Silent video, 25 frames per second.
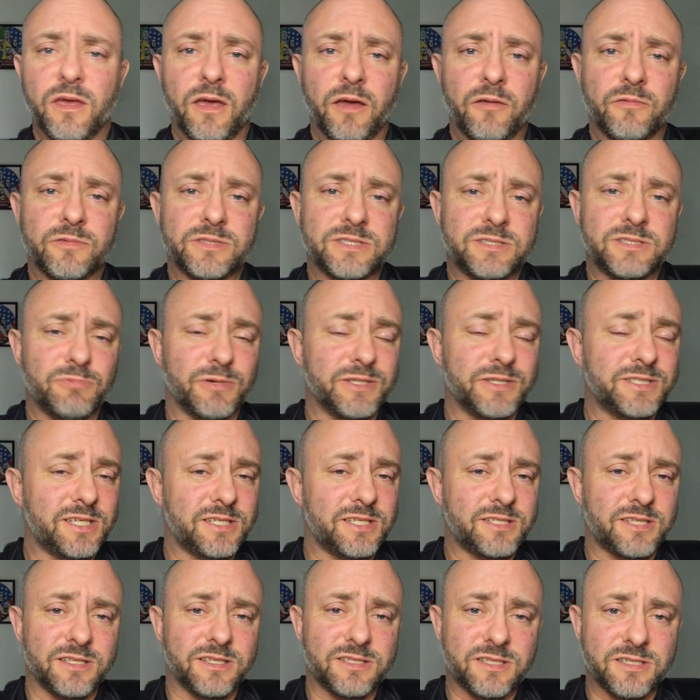And
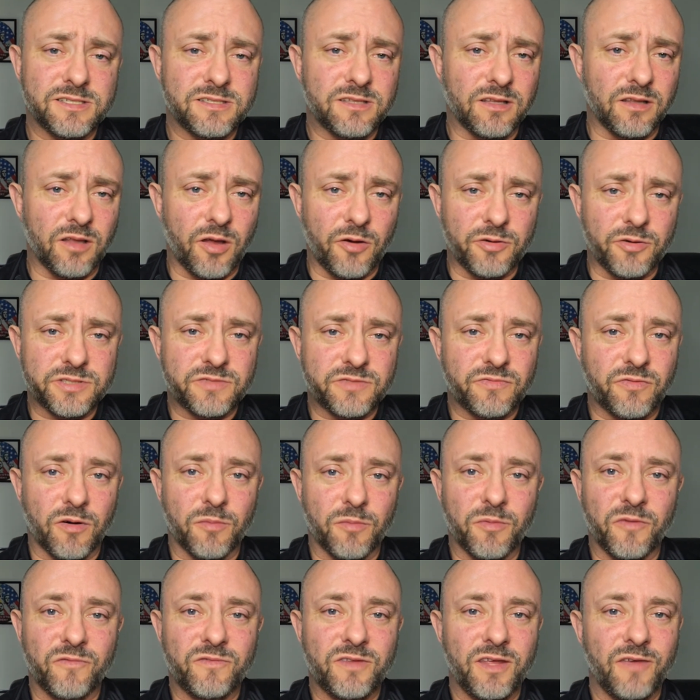resistance is the lowest
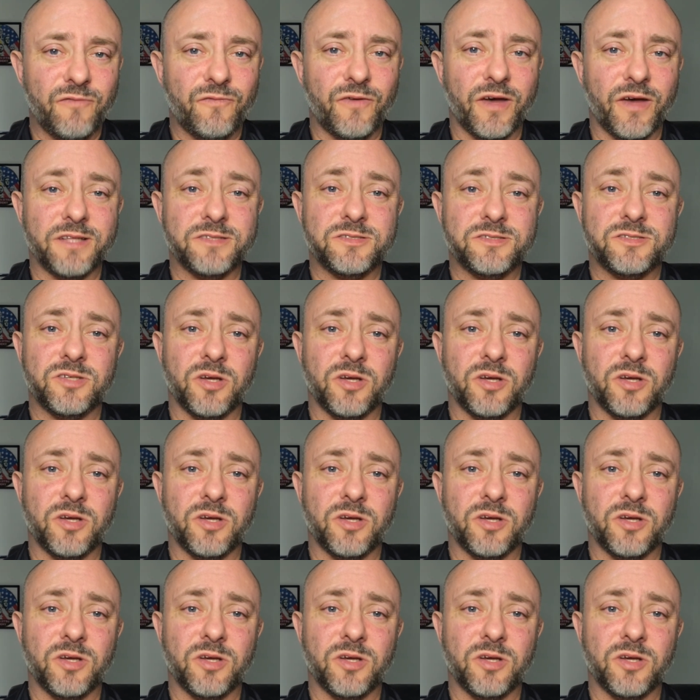form of defense.